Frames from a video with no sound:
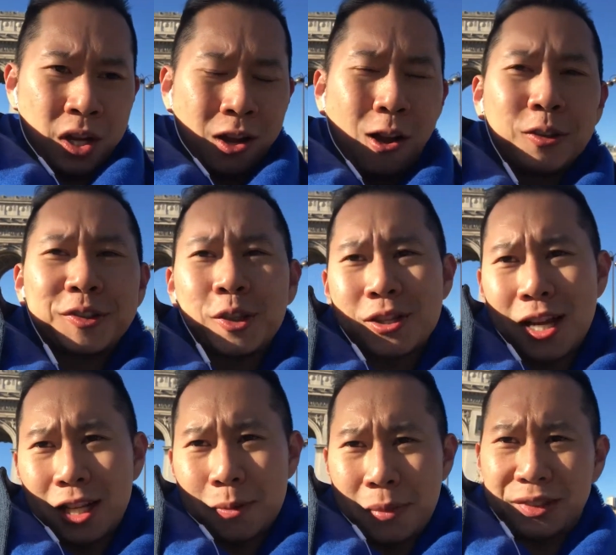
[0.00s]
Also
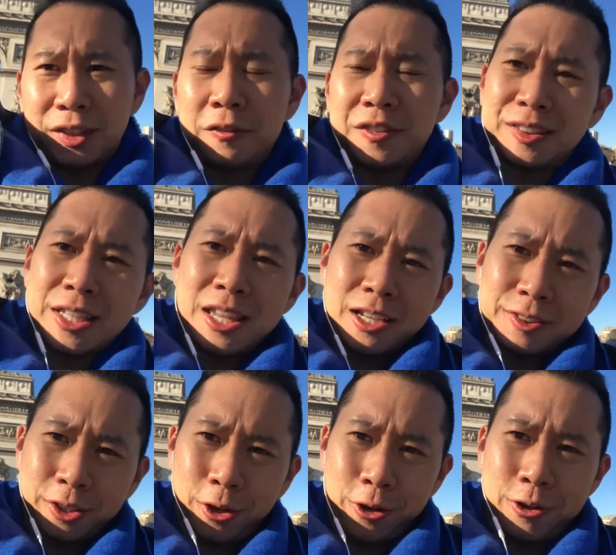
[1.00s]
telling myself 16 years
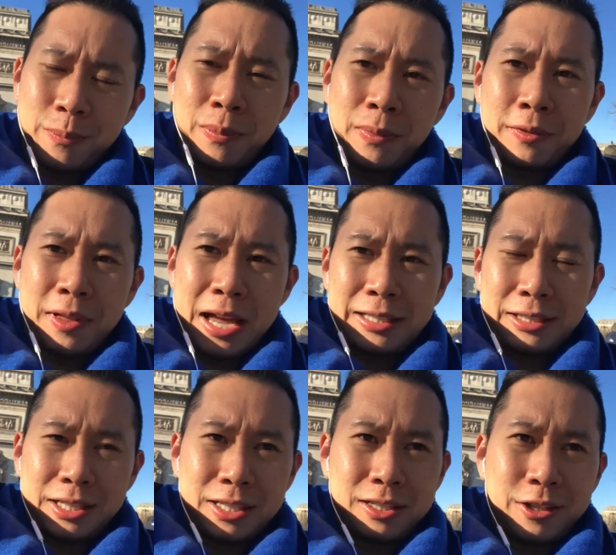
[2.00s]
ago
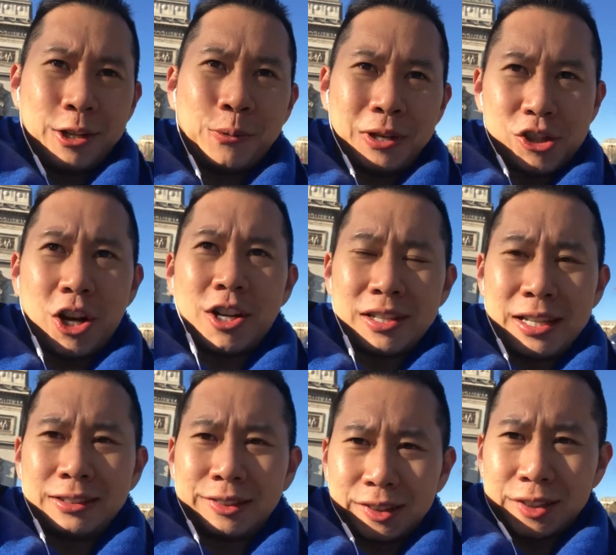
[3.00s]
that, you know what, John,
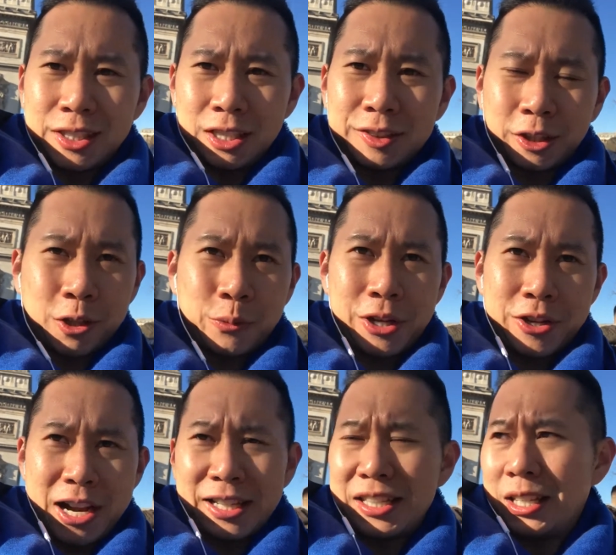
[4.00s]
16 years ago when you're
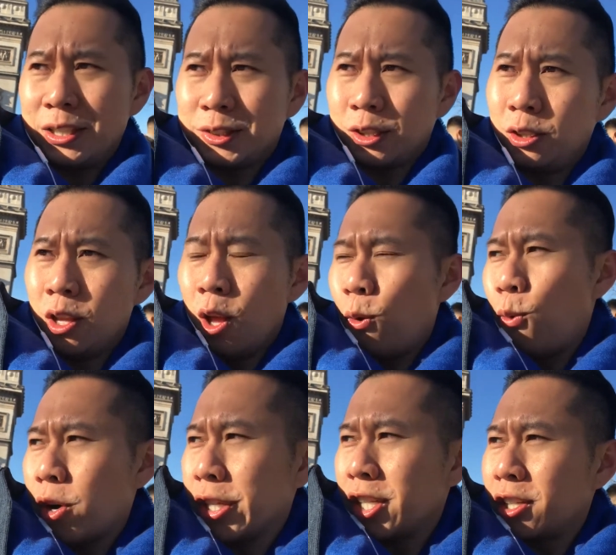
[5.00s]
19 years old,
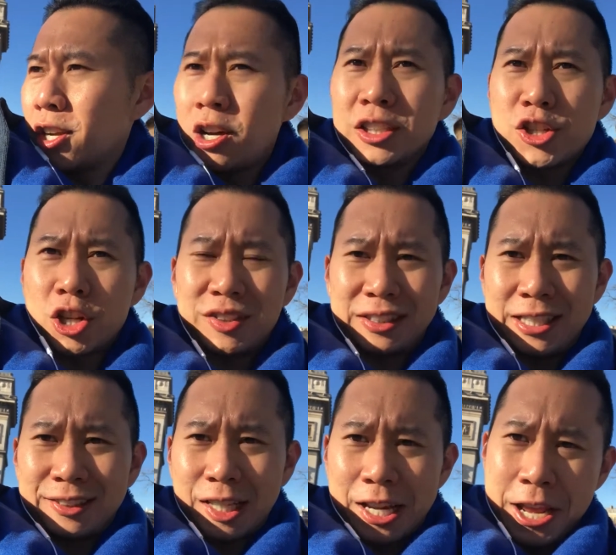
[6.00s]
walking along the
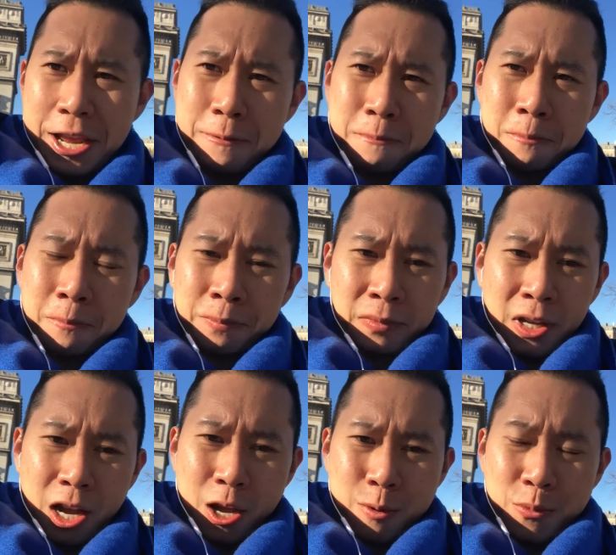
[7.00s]
Champs-Elysees here,
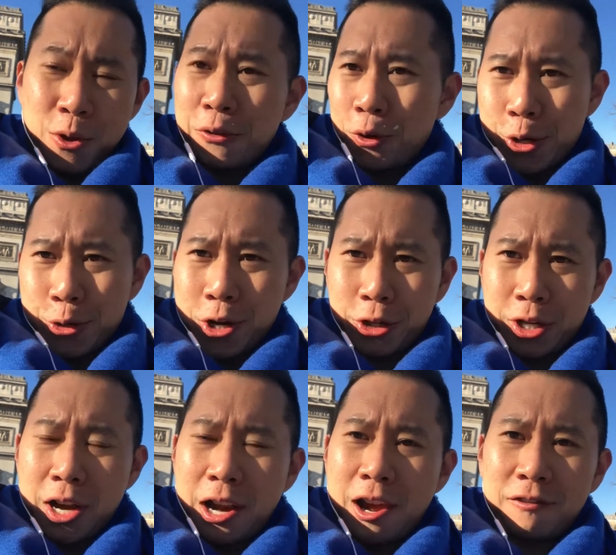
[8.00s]
you thought you were not
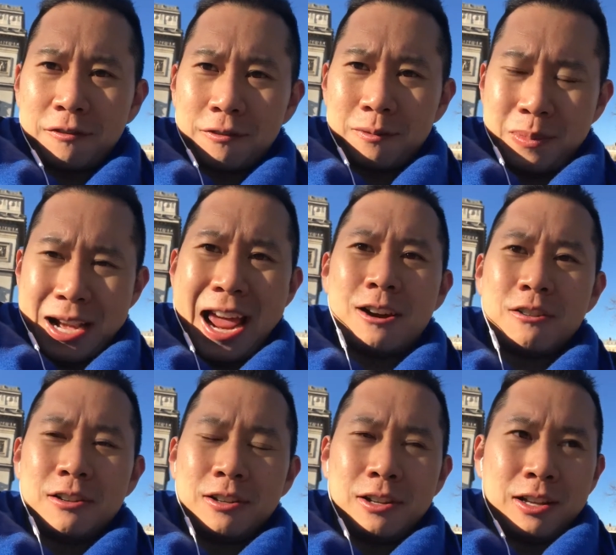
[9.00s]
good enough, but
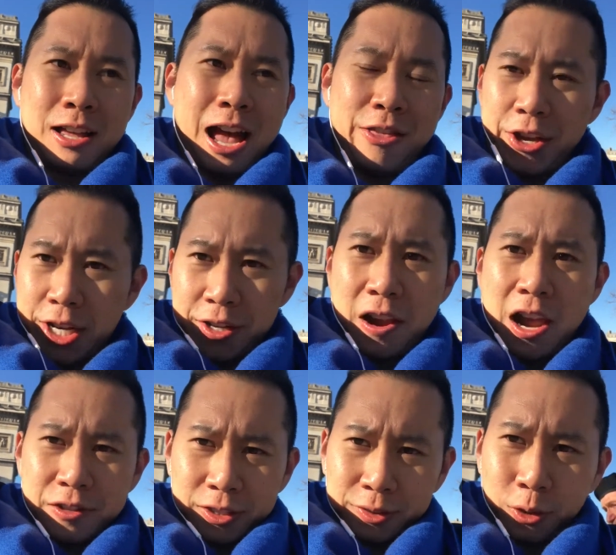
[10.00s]
now, at
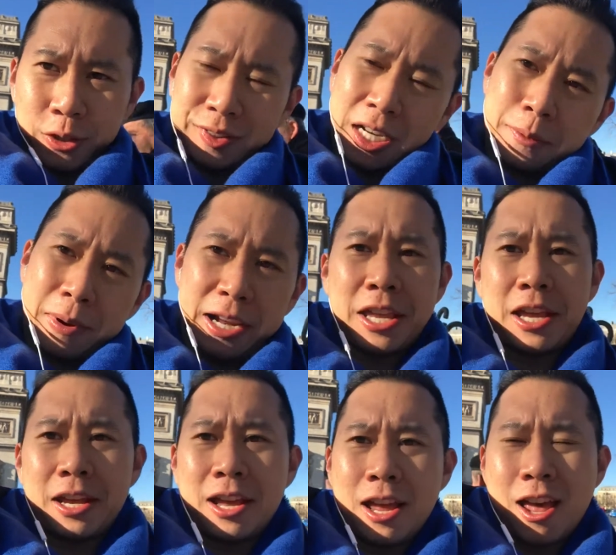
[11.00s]
35 years old, you're standing back here